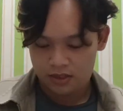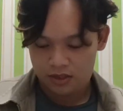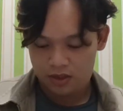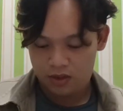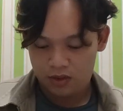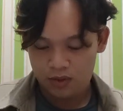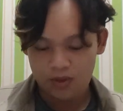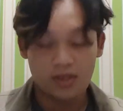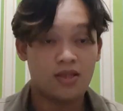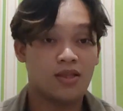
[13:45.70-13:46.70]

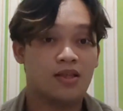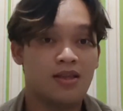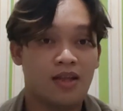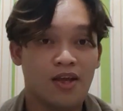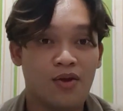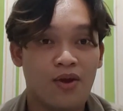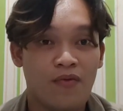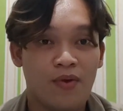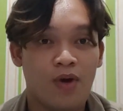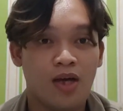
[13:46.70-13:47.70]
So, thank you,
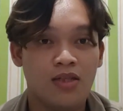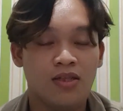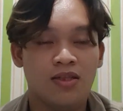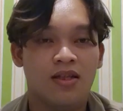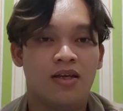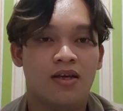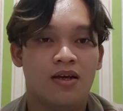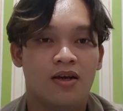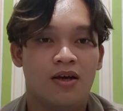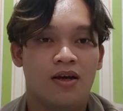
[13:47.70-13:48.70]
everyone.
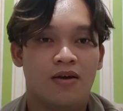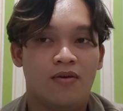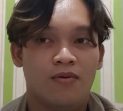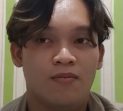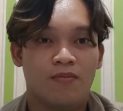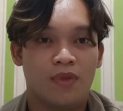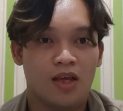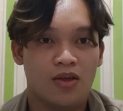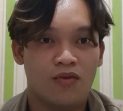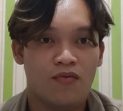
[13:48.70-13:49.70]

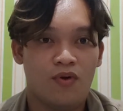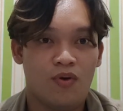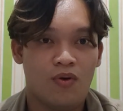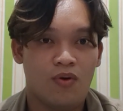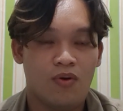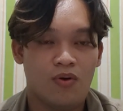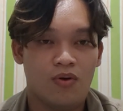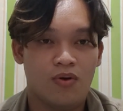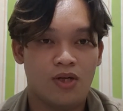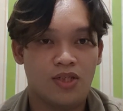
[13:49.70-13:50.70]
Thank you
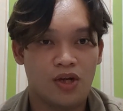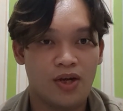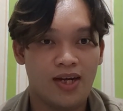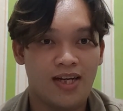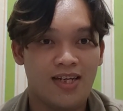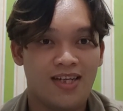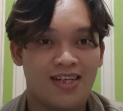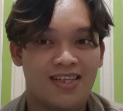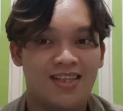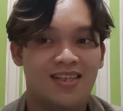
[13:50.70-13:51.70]
for
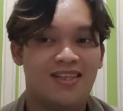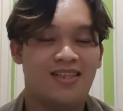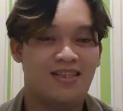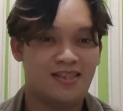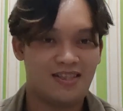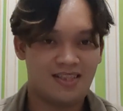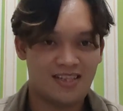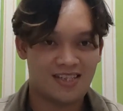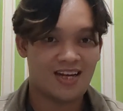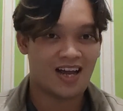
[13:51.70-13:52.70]
joining
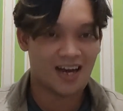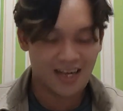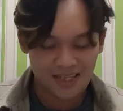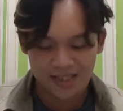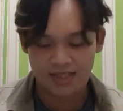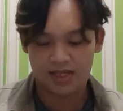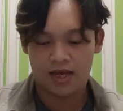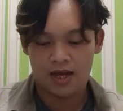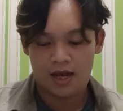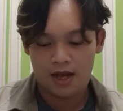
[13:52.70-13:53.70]
this class.
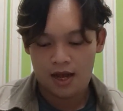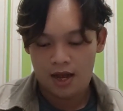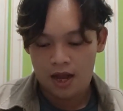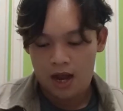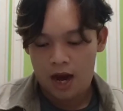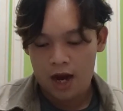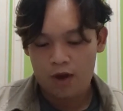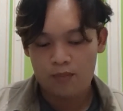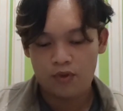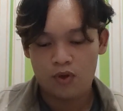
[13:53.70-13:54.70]
I
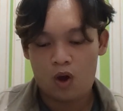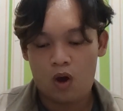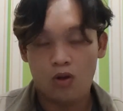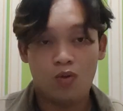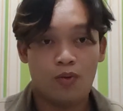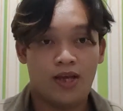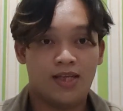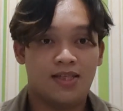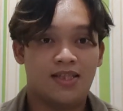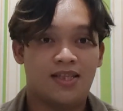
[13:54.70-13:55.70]
hope you
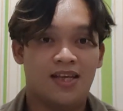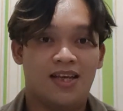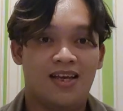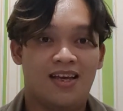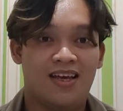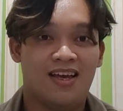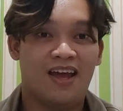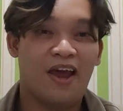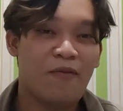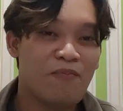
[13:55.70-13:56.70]
always
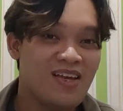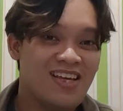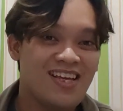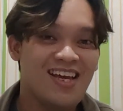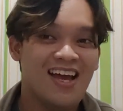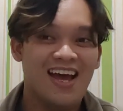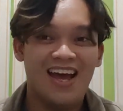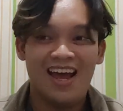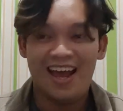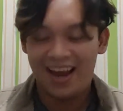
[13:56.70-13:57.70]
happy,
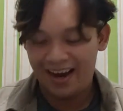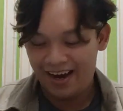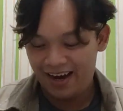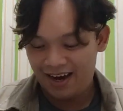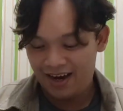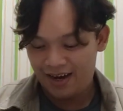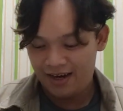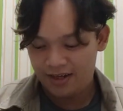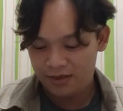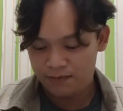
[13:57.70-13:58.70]

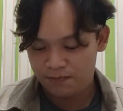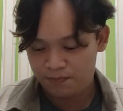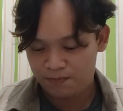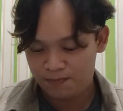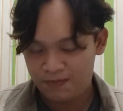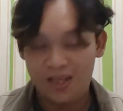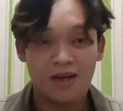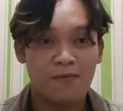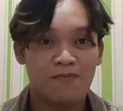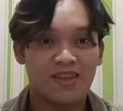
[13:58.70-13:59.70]
and yeah,